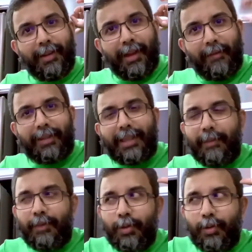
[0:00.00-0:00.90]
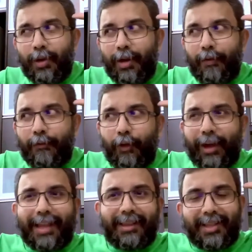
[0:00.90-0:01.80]
Every time you
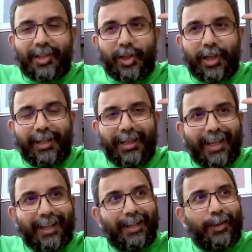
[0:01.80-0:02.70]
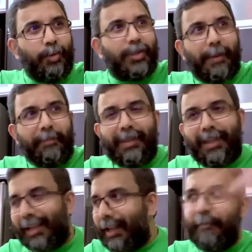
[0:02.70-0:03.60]
forget this journey and do
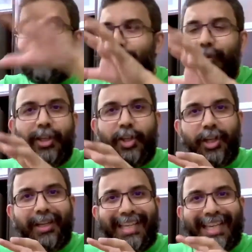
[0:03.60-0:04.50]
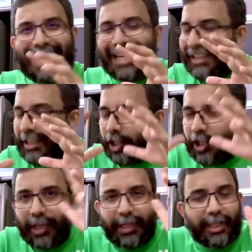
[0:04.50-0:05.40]
something and come back to the journey, the
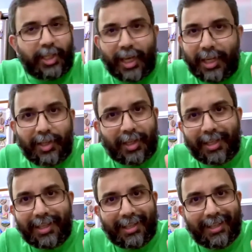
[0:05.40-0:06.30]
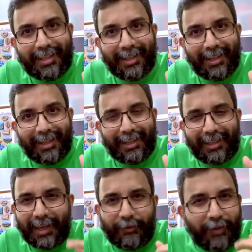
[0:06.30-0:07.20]
journey changes,
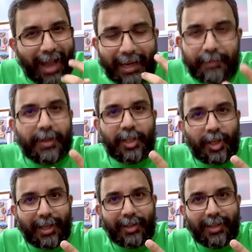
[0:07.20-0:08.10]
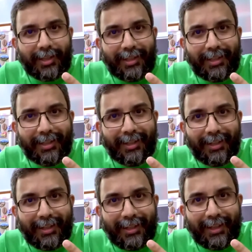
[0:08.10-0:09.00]
the environment changes.
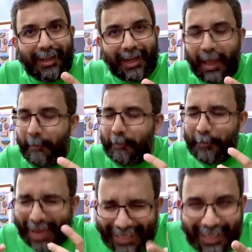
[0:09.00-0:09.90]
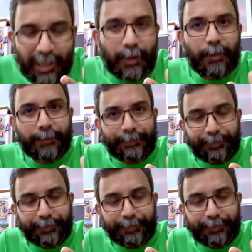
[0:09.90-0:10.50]
And I'm begging you,